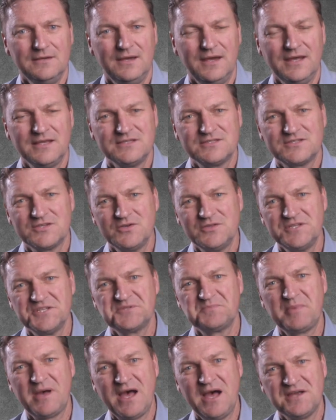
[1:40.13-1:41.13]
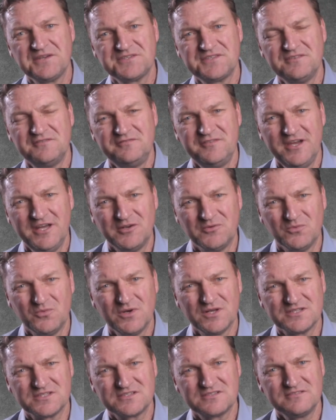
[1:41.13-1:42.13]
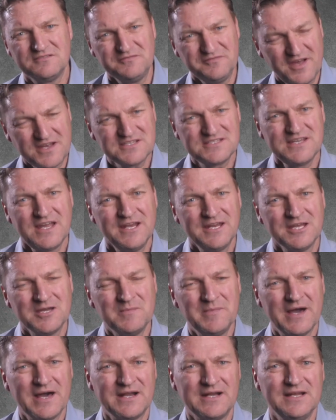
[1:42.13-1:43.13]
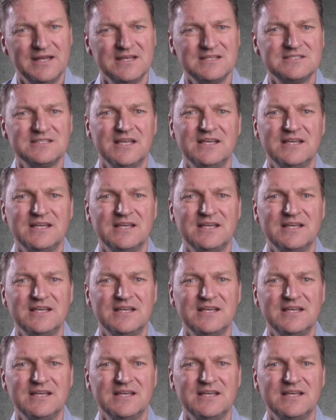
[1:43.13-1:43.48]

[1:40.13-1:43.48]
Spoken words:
And so this past event, what's fascinating about it is,